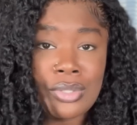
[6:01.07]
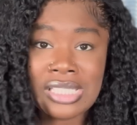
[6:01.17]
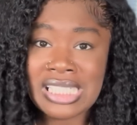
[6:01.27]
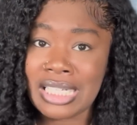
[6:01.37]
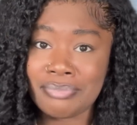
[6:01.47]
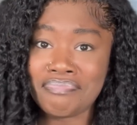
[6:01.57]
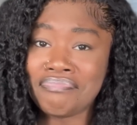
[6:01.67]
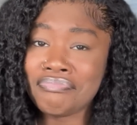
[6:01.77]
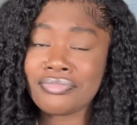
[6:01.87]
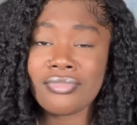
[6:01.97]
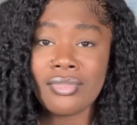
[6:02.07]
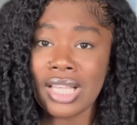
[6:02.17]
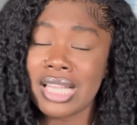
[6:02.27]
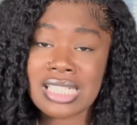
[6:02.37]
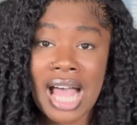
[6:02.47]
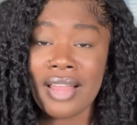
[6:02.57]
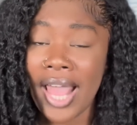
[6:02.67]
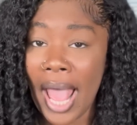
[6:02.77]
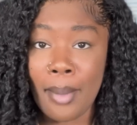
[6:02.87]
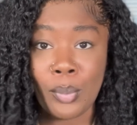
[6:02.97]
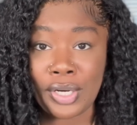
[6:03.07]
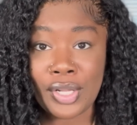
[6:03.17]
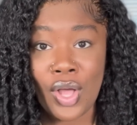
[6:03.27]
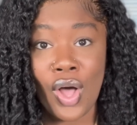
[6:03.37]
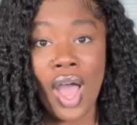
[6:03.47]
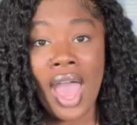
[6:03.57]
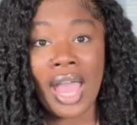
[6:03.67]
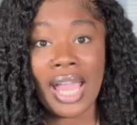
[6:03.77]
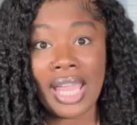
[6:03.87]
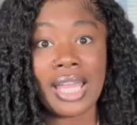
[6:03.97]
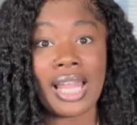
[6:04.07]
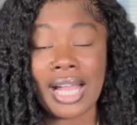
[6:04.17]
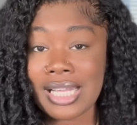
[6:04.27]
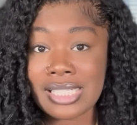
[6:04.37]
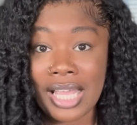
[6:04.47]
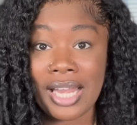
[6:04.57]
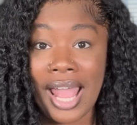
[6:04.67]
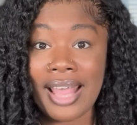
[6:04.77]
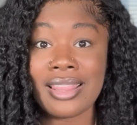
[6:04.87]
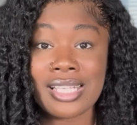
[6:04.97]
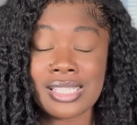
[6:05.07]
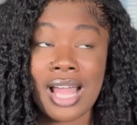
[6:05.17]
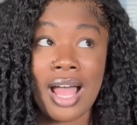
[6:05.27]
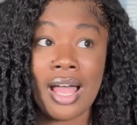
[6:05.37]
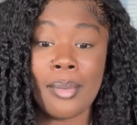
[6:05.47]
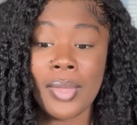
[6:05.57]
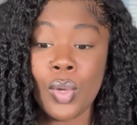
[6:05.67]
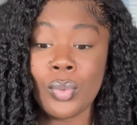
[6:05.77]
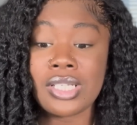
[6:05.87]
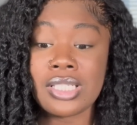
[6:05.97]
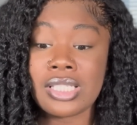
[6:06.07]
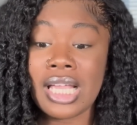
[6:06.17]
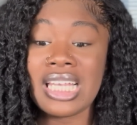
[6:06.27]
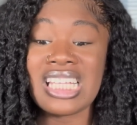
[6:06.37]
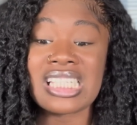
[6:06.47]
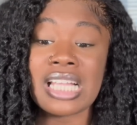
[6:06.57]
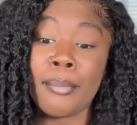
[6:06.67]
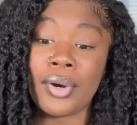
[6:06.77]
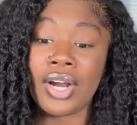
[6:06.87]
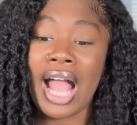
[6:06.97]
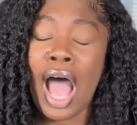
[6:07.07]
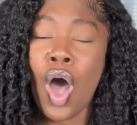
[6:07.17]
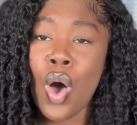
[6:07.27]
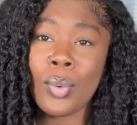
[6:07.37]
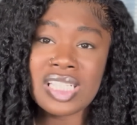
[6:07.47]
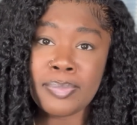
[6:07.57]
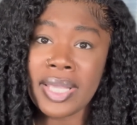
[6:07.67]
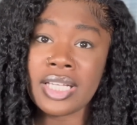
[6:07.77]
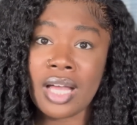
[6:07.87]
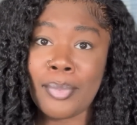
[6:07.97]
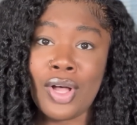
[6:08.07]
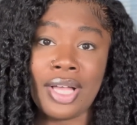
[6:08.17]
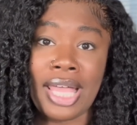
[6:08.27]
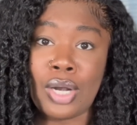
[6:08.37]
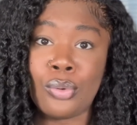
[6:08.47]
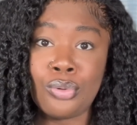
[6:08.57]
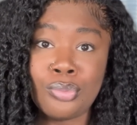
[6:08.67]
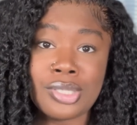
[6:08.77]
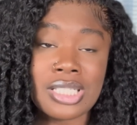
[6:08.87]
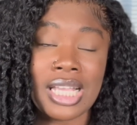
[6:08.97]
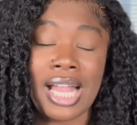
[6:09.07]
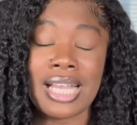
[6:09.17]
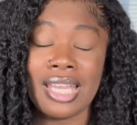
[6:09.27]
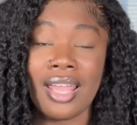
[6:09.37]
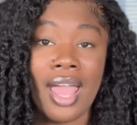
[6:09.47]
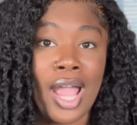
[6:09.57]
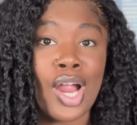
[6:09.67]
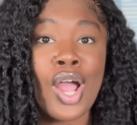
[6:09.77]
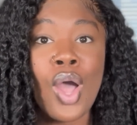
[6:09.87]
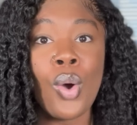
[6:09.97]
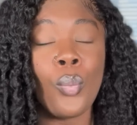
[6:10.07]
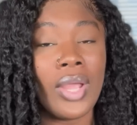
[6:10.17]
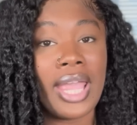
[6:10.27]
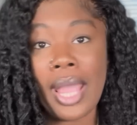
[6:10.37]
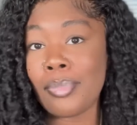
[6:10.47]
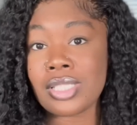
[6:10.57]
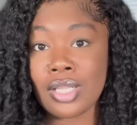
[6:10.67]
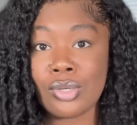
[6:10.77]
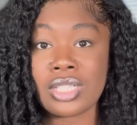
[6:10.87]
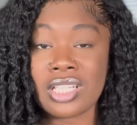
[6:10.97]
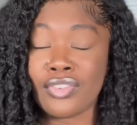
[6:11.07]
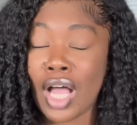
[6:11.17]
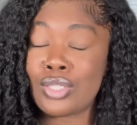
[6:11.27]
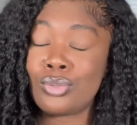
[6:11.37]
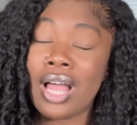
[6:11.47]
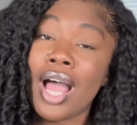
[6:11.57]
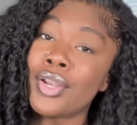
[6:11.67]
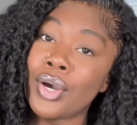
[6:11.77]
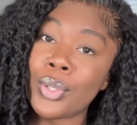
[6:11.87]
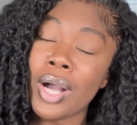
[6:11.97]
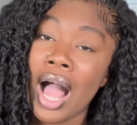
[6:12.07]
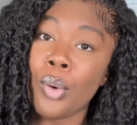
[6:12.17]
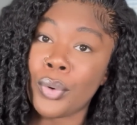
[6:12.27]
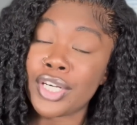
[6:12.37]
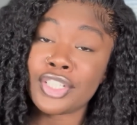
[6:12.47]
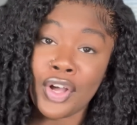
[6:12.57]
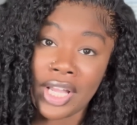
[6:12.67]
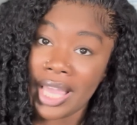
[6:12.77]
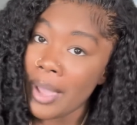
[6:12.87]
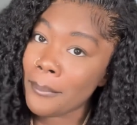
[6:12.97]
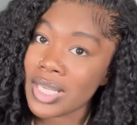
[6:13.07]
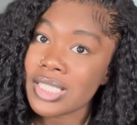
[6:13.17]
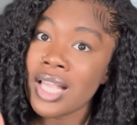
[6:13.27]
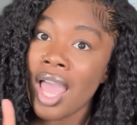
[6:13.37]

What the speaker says: on scene. That's how the app worked, y'all. And like I said, at this time, it was in December. I always picked up on ghetto Ubers, and I did hair when campus closed. Because if y'all do not know, I worked on campus,